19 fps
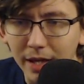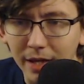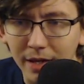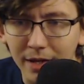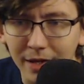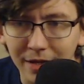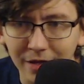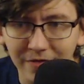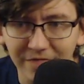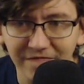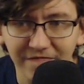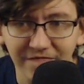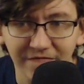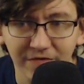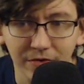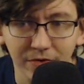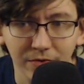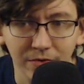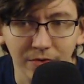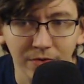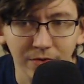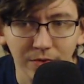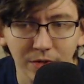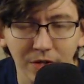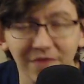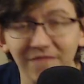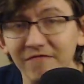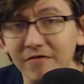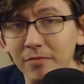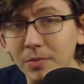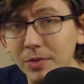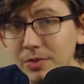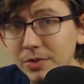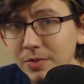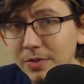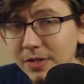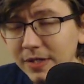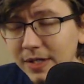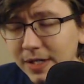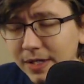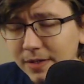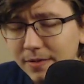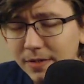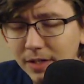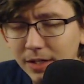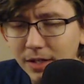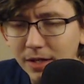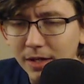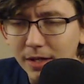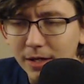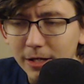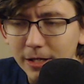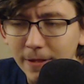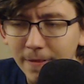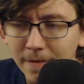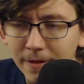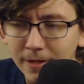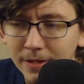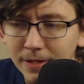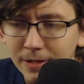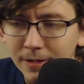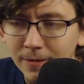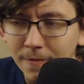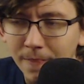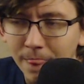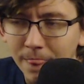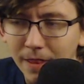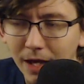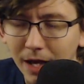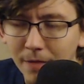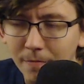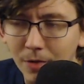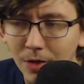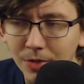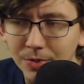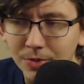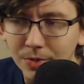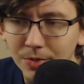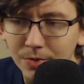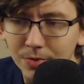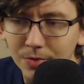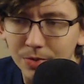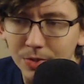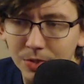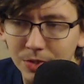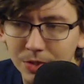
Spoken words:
and feel comfortable doing that. And then I'm also